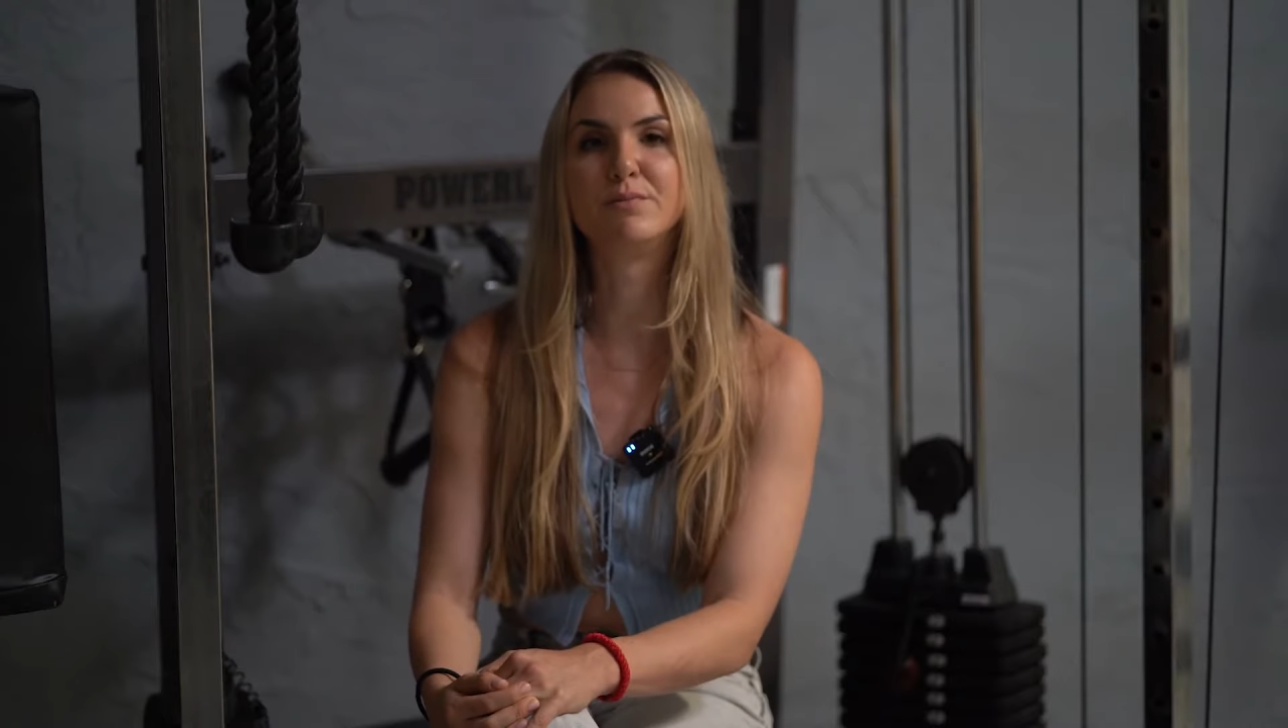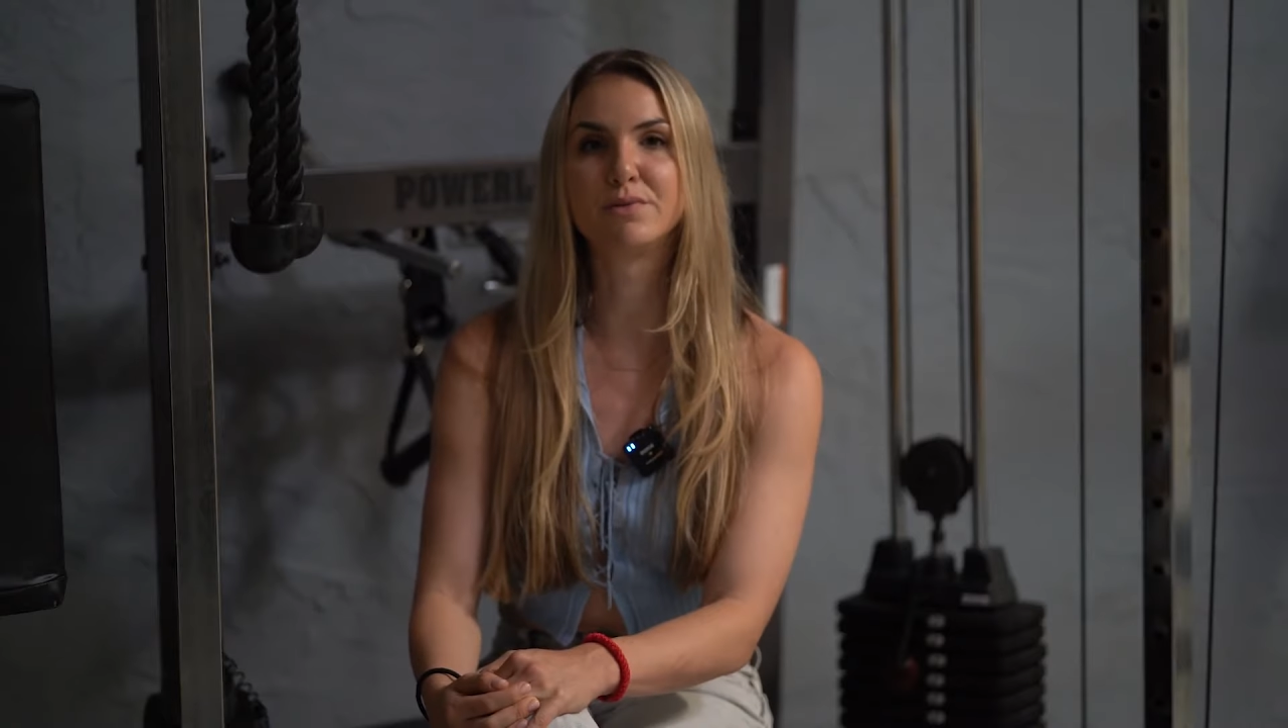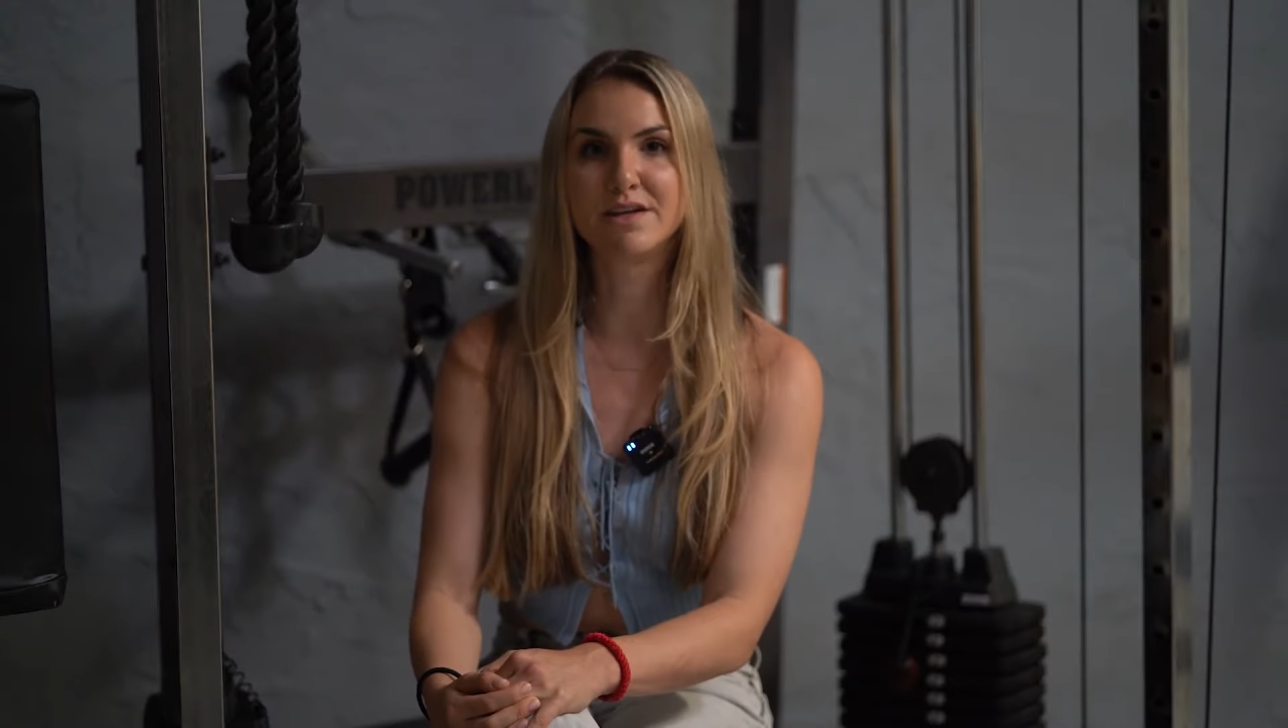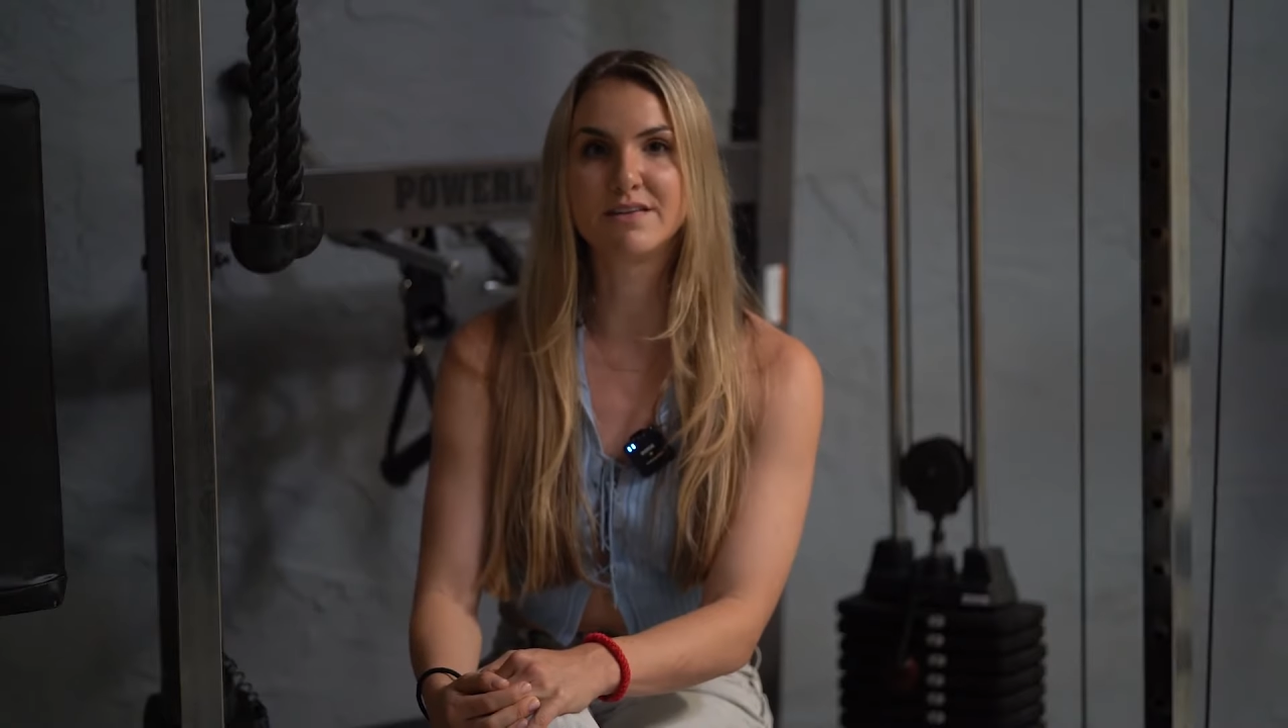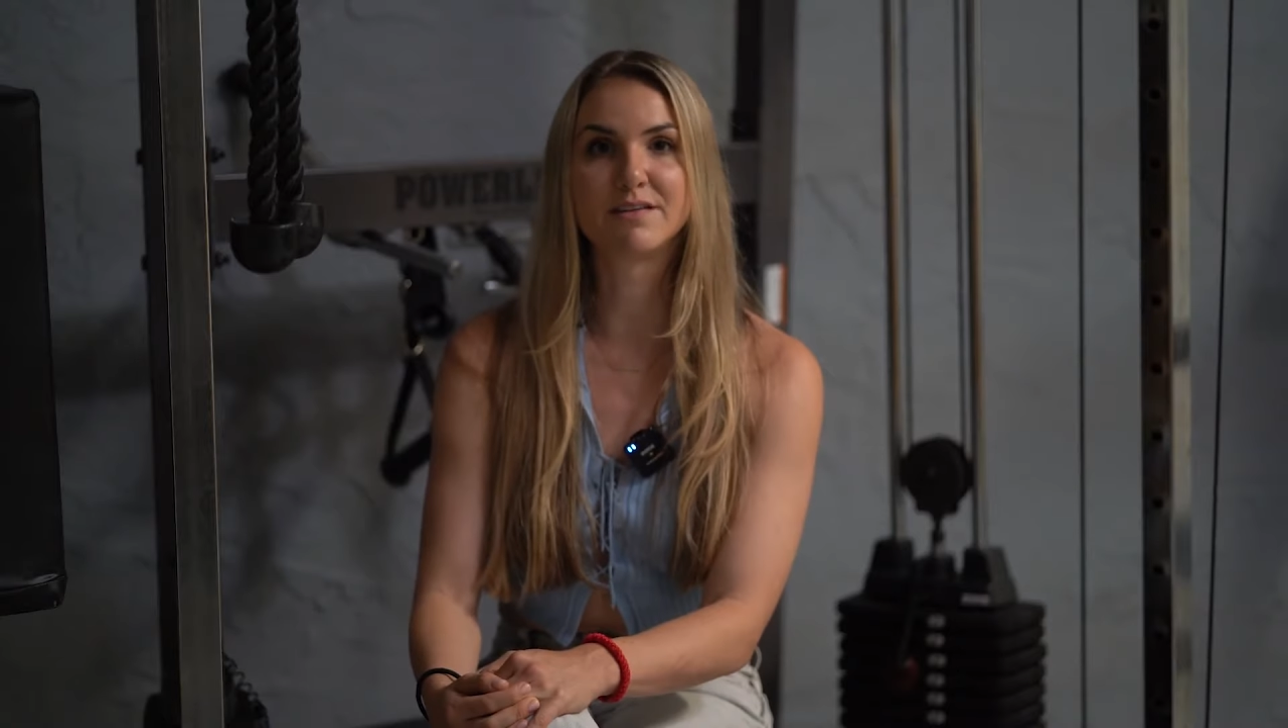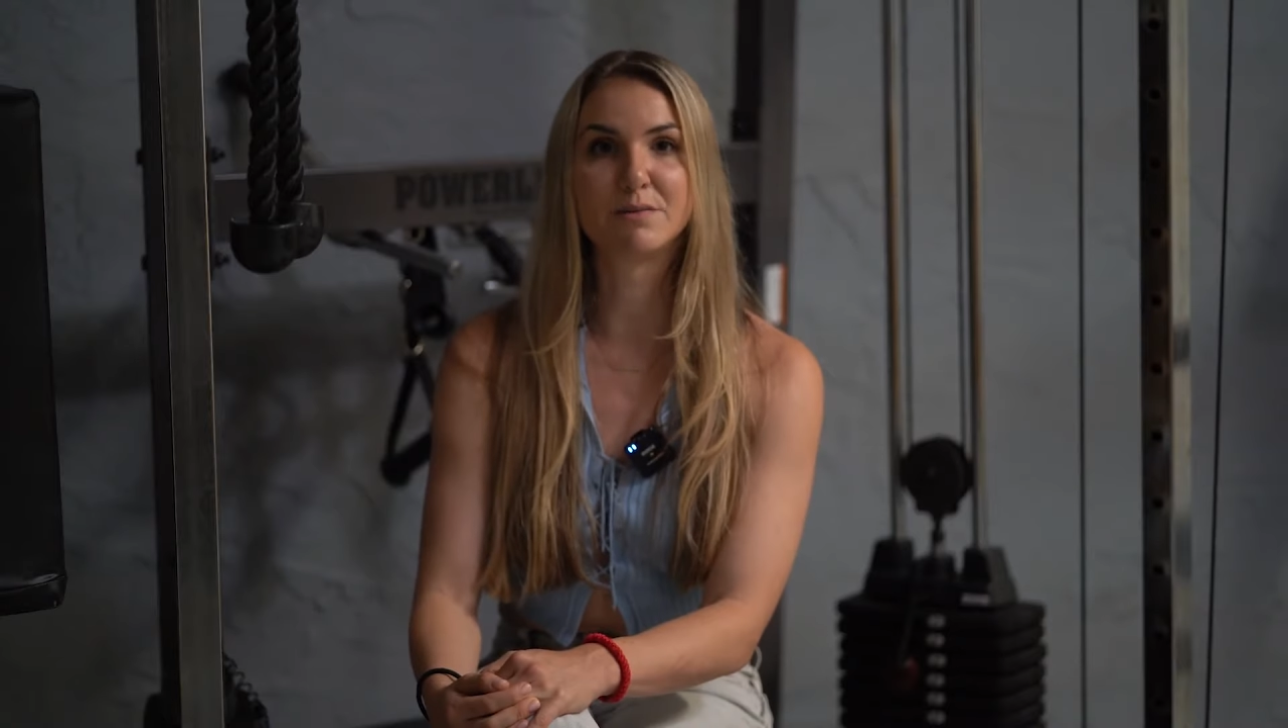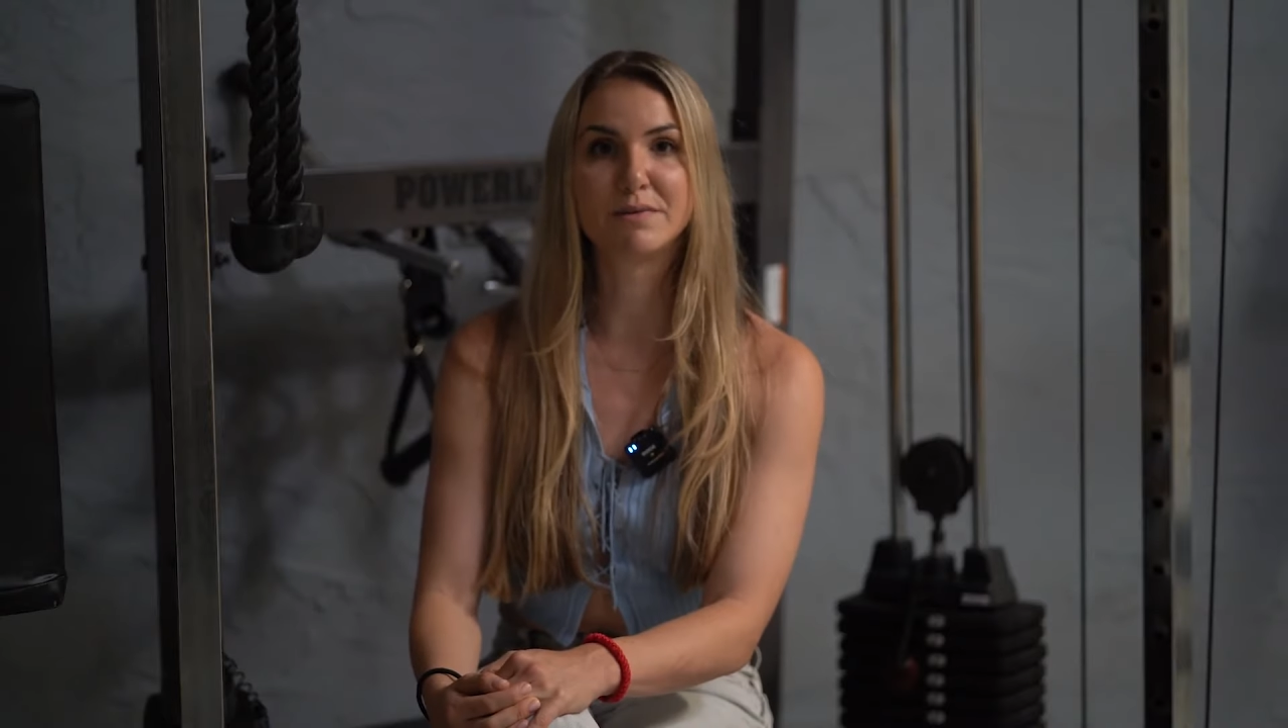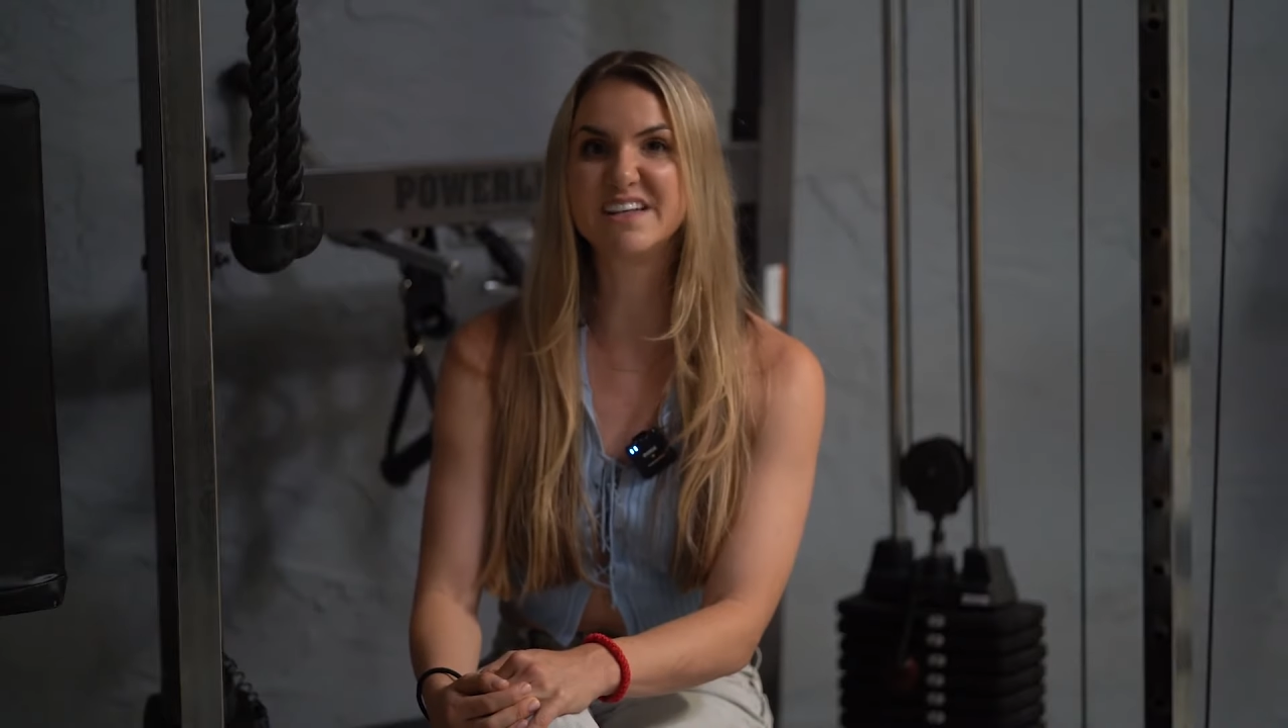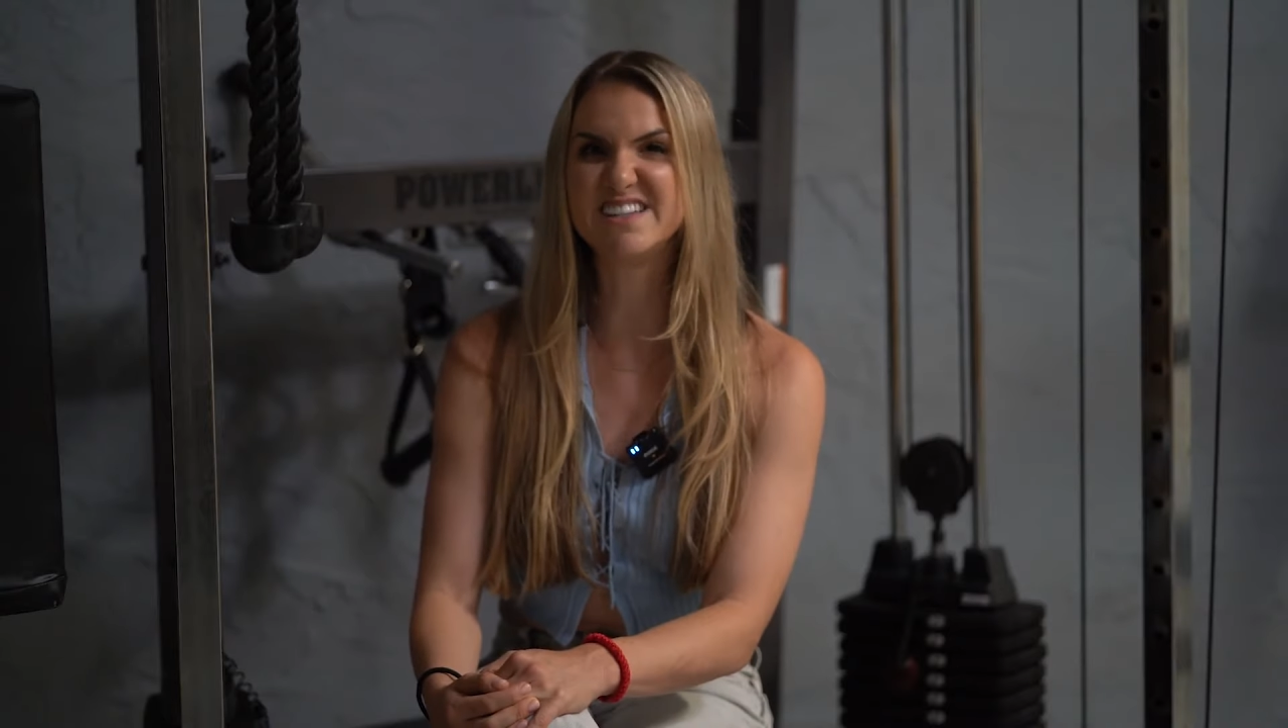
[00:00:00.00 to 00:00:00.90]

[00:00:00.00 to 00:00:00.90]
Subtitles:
breathe a little bit